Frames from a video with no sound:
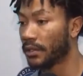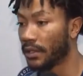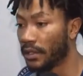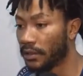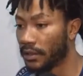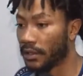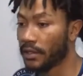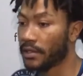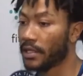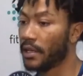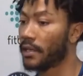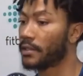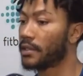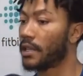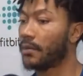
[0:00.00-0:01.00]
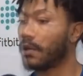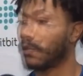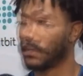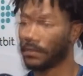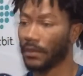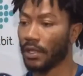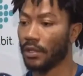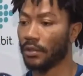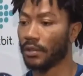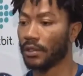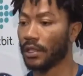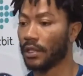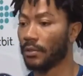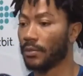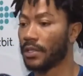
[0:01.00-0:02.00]
And I just want to talk about Derrick
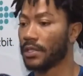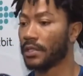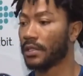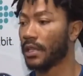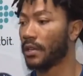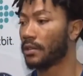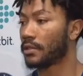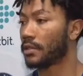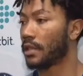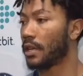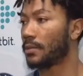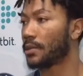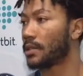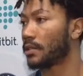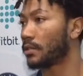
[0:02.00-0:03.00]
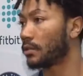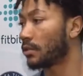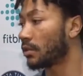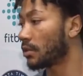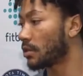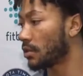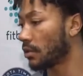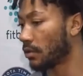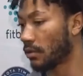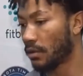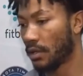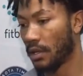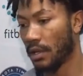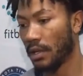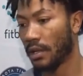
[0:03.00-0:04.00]
Rose and just give you guys my opinion on
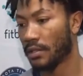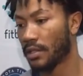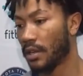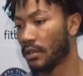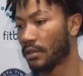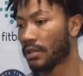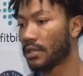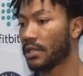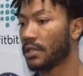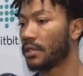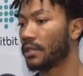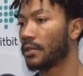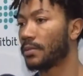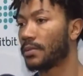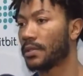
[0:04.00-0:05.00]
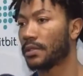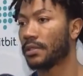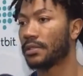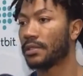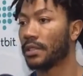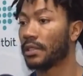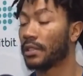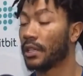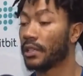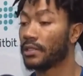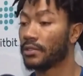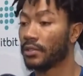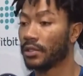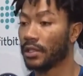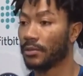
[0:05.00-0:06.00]
what I feel like he has to do to make the Hall of
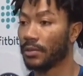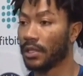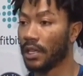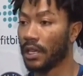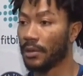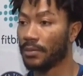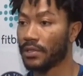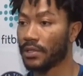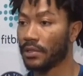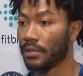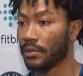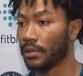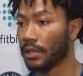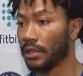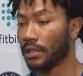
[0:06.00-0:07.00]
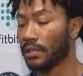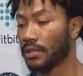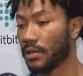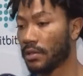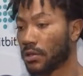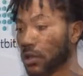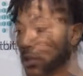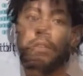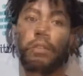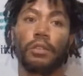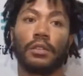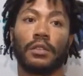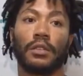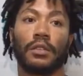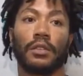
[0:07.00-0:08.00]
Fame. Okay, but first, in my opinion,
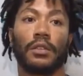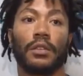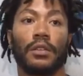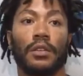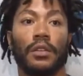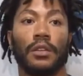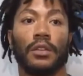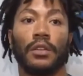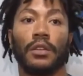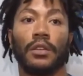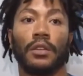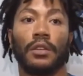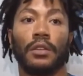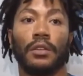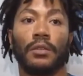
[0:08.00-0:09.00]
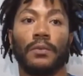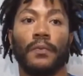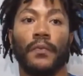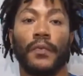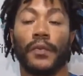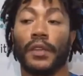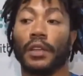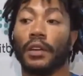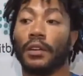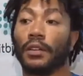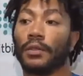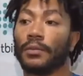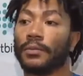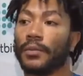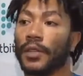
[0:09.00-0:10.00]
Derrick Rose is hands down one of the best point
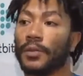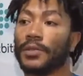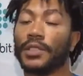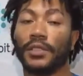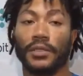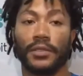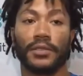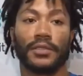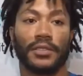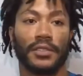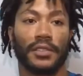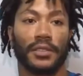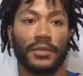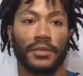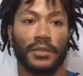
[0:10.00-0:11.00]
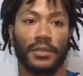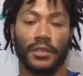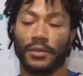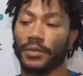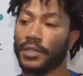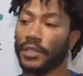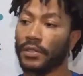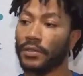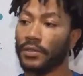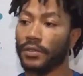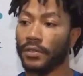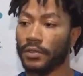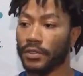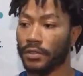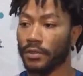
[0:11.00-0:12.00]
guards that ever played in the NBA just because when
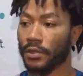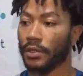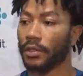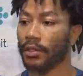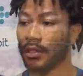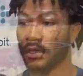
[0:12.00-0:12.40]
you look at